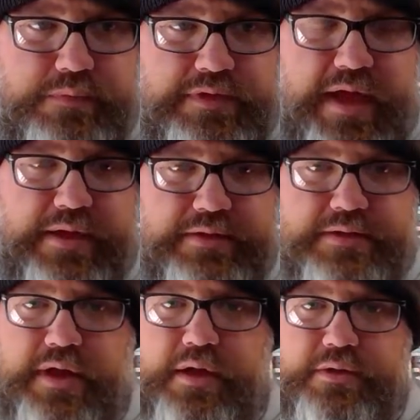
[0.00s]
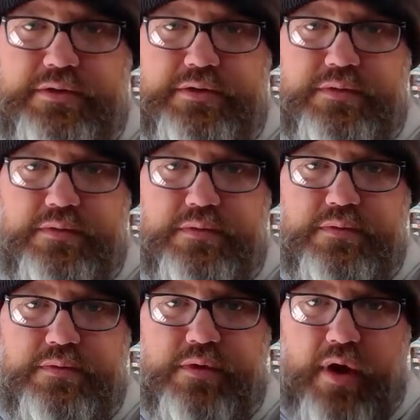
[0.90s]
dead son's
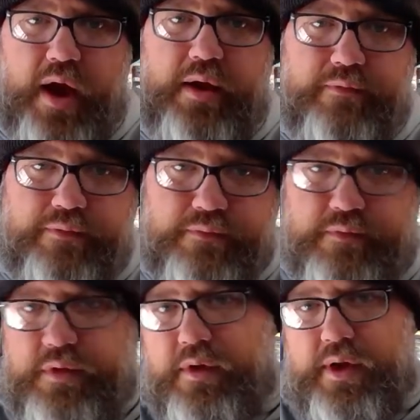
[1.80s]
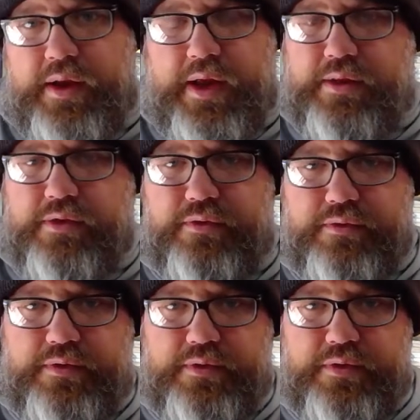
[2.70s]
grave, you know, at the
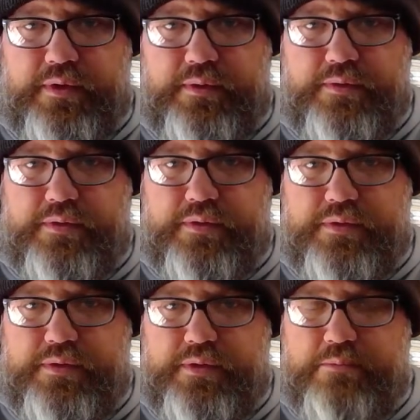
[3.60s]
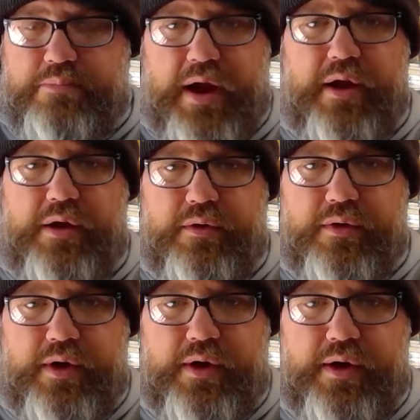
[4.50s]

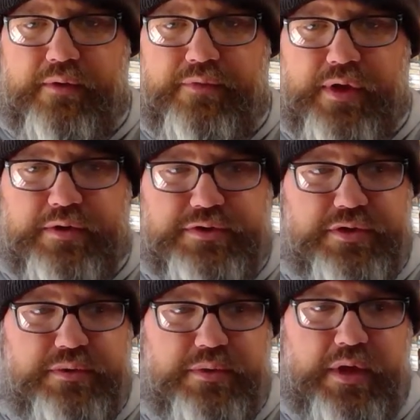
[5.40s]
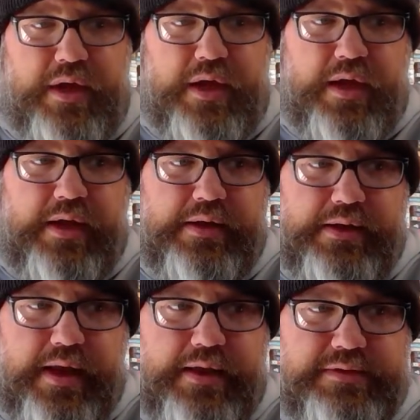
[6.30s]
burial of their two
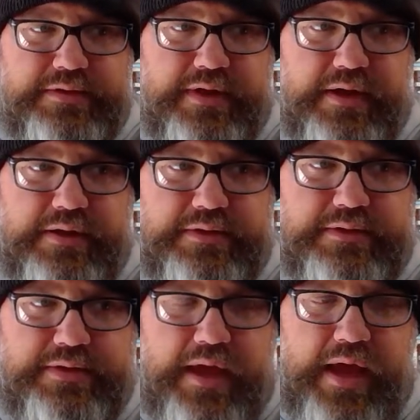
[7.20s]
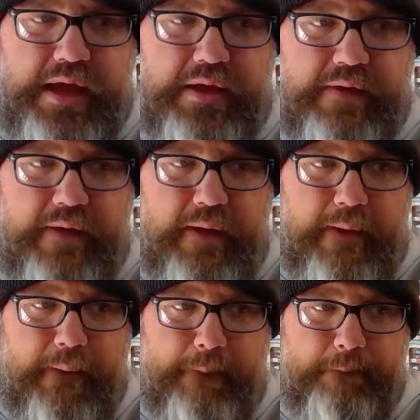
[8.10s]
dead sons.
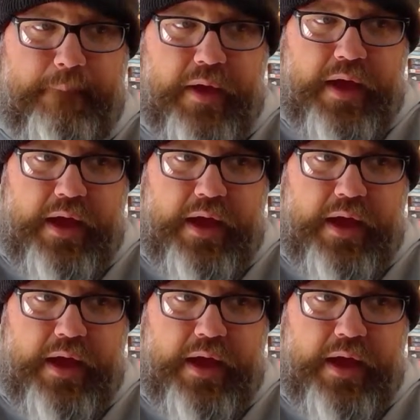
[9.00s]
And